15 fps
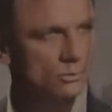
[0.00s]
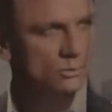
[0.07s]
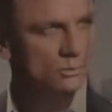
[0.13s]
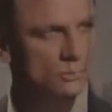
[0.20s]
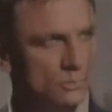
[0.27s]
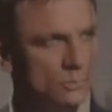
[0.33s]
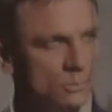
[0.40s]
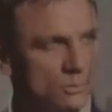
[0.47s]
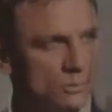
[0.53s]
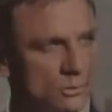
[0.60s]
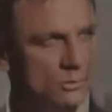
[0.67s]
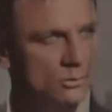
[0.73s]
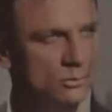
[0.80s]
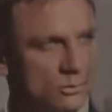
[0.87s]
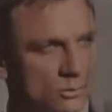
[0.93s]
and of course
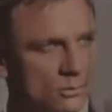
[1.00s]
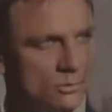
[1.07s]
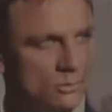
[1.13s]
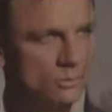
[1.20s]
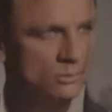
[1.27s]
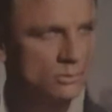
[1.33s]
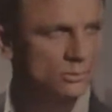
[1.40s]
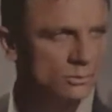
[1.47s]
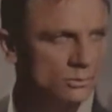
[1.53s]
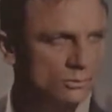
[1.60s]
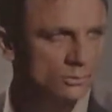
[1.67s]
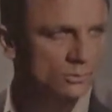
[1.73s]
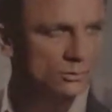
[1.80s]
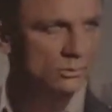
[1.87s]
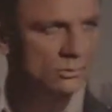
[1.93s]
he's the current Bond.